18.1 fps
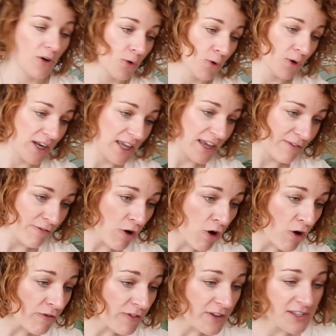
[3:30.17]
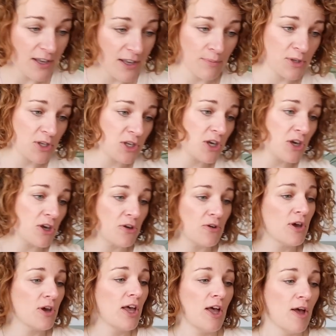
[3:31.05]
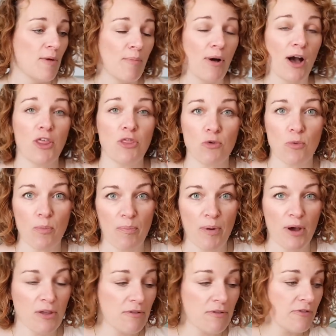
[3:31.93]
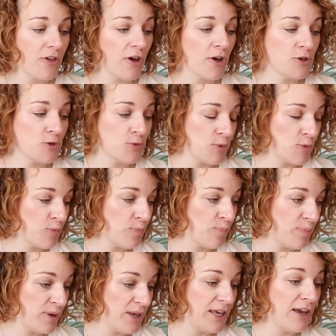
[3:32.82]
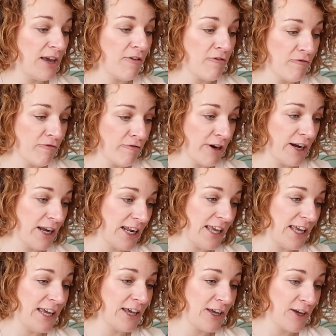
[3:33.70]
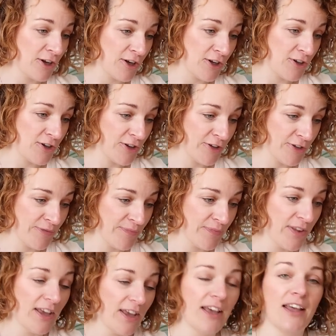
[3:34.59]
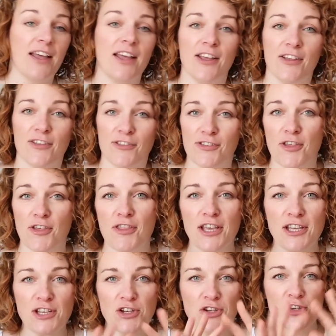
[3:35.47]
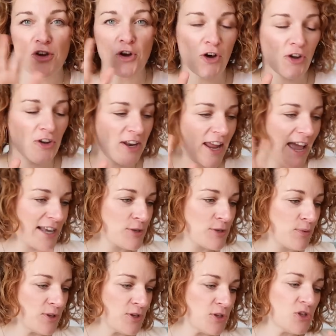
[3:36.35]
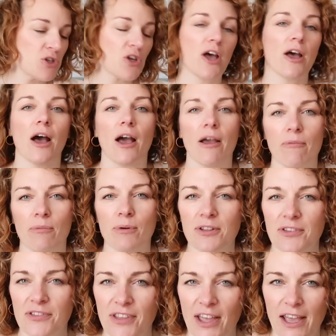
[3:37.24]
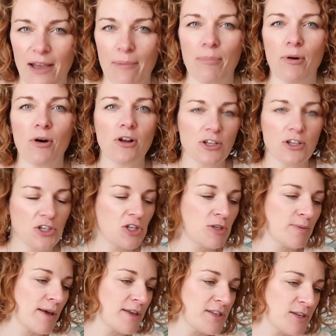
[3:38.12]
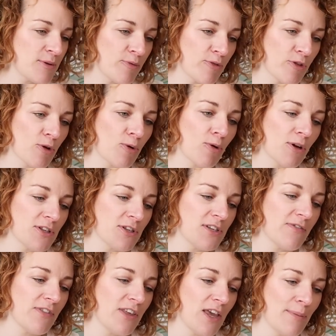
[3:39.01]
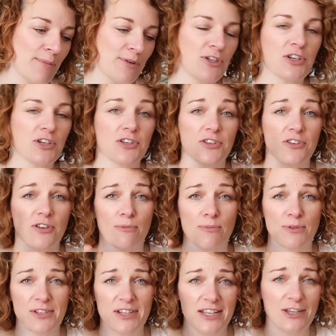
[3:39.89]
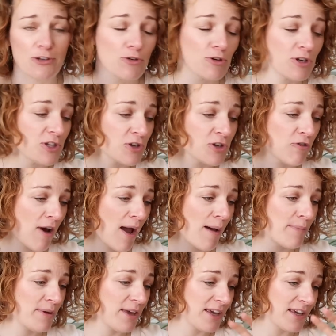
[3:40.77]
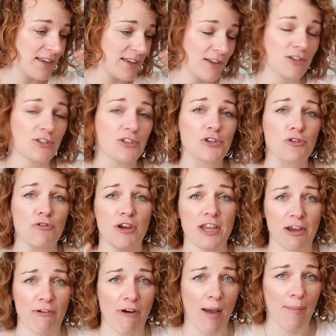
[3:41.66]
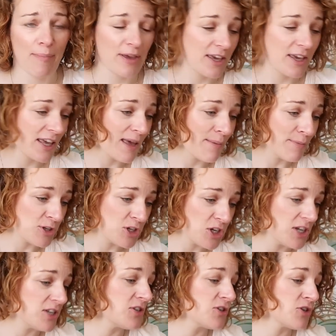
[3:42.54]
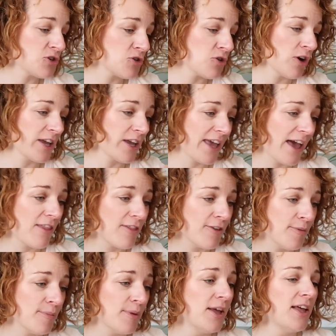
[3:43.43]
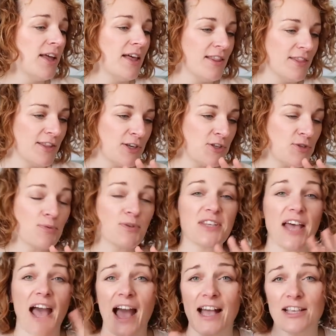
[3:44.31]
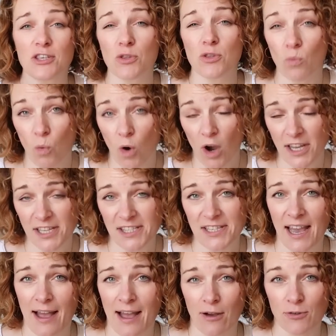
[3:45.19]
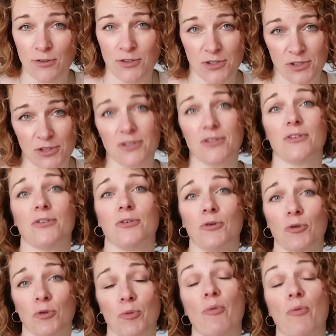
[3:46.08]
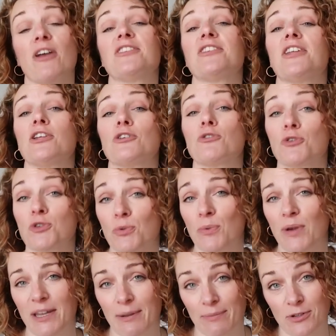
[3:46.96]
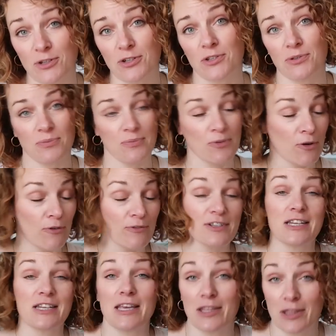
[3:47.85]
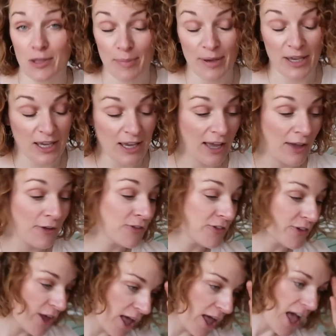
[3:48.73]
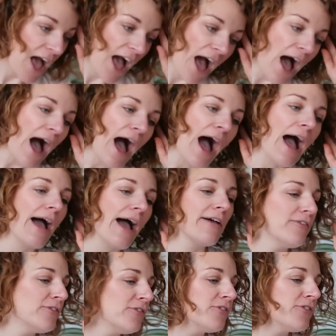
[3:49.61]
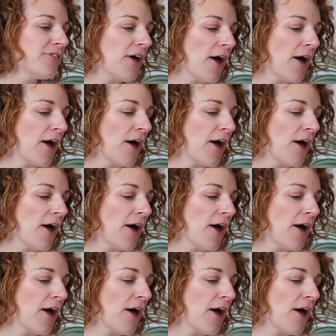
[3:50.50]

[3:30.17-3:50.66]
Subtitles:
or leave off. It's up to you. But I thought both of those would be really good. So this shot, next one, I will say apologies about some of the quality of the images because I was literally screen grabbing images to try and get them. This was at the White House, or the presidential suite, which is obviously the pink house. And